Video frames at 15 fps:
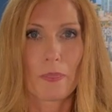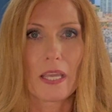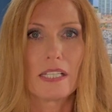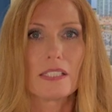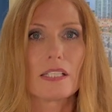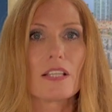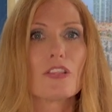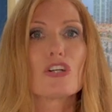They
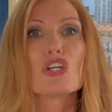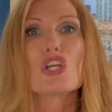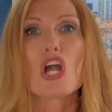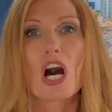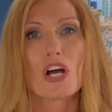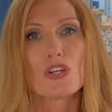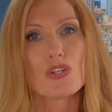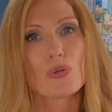said they're
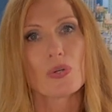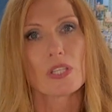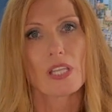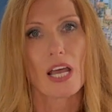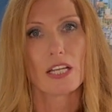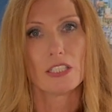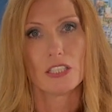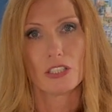not doing
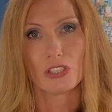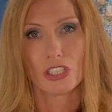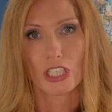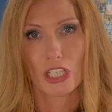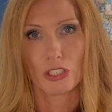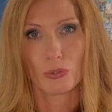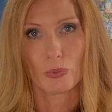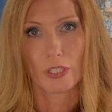that until
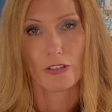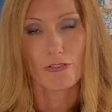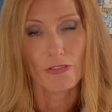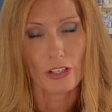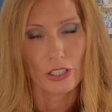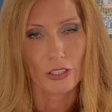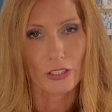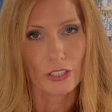January
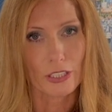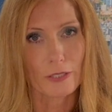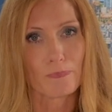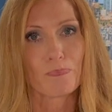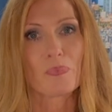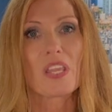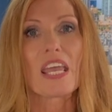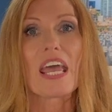1st.
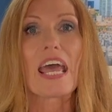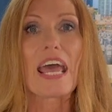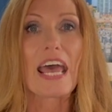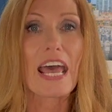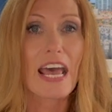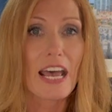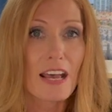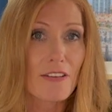
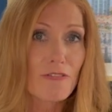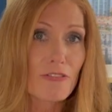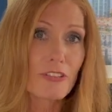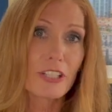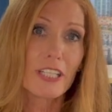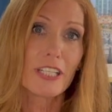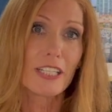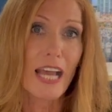
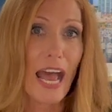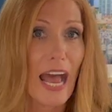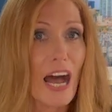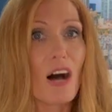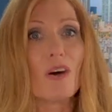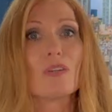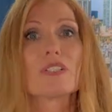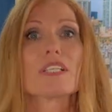Every
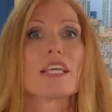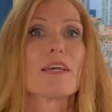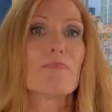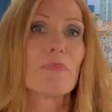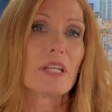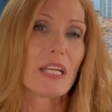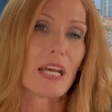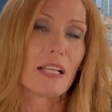house in
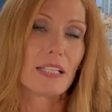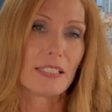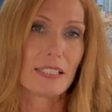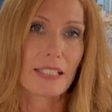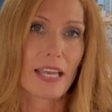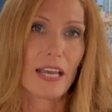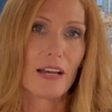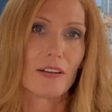
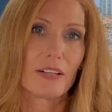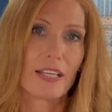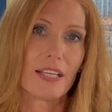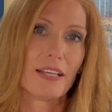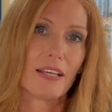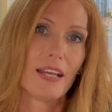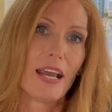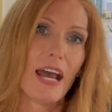Pinellas
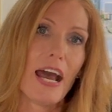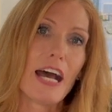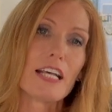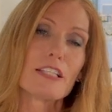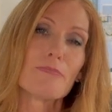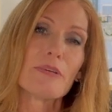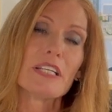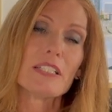County
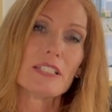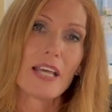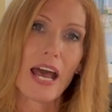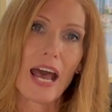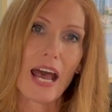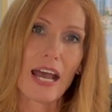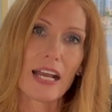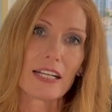has been
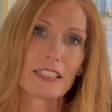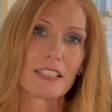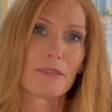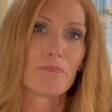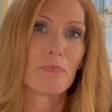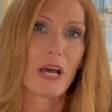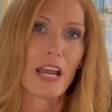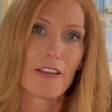
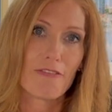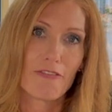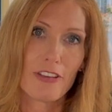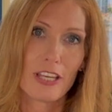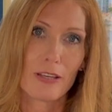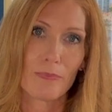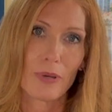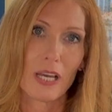tagged by
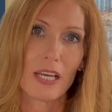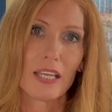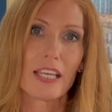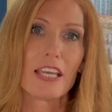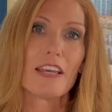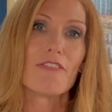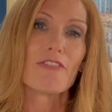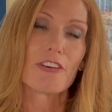FEMA
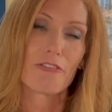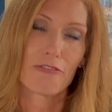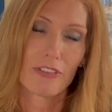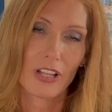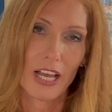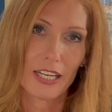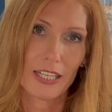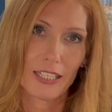if it
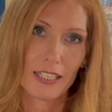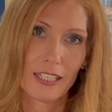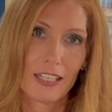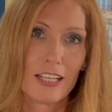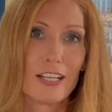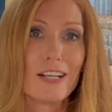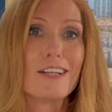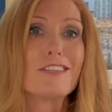flooded.
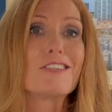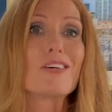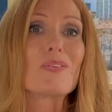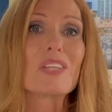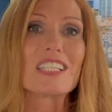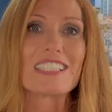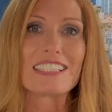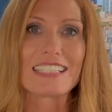So
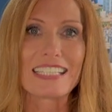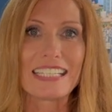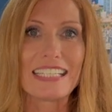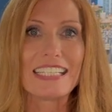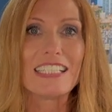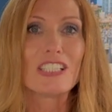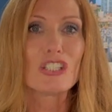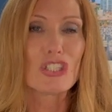the
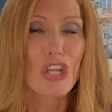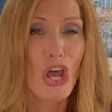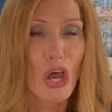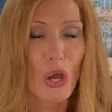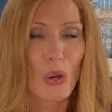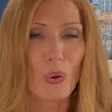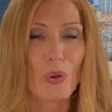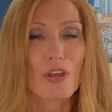cities
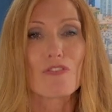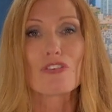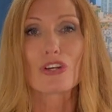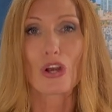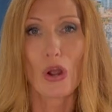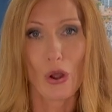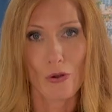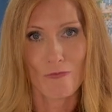know if
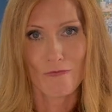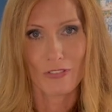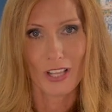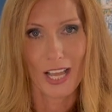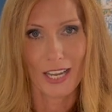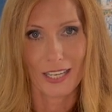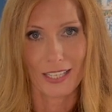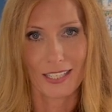your home
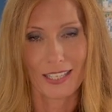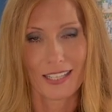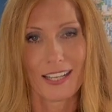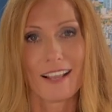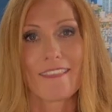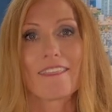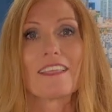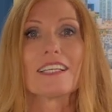flooded.
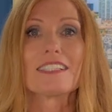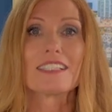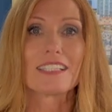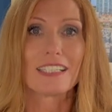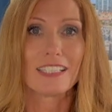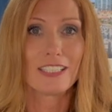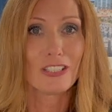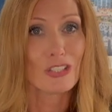The
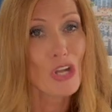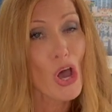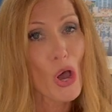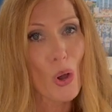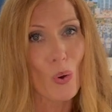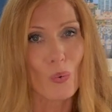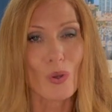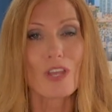cities
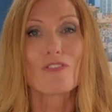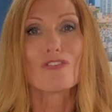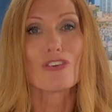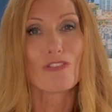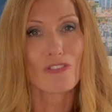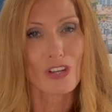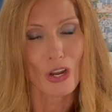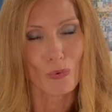know if
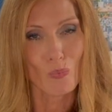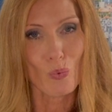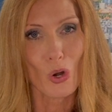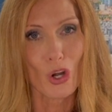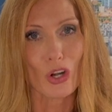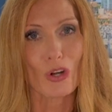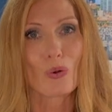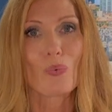you've done
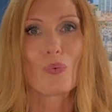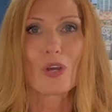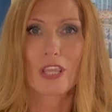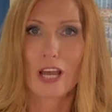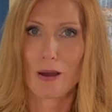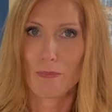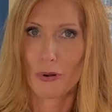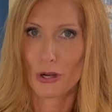work
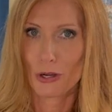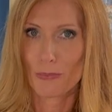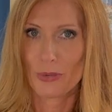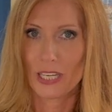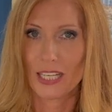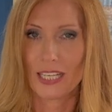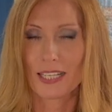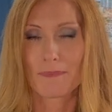without
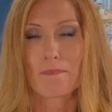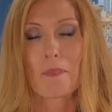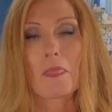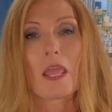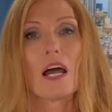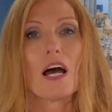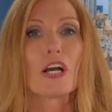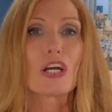permitting.
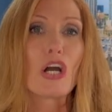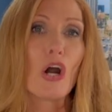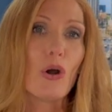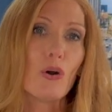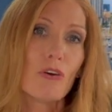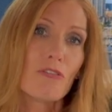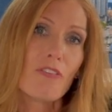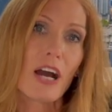A
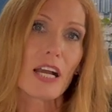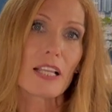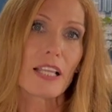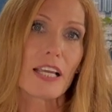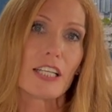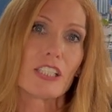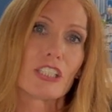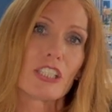code
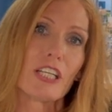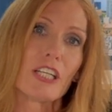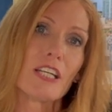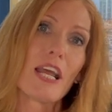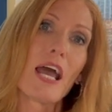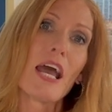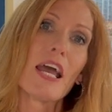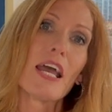violation,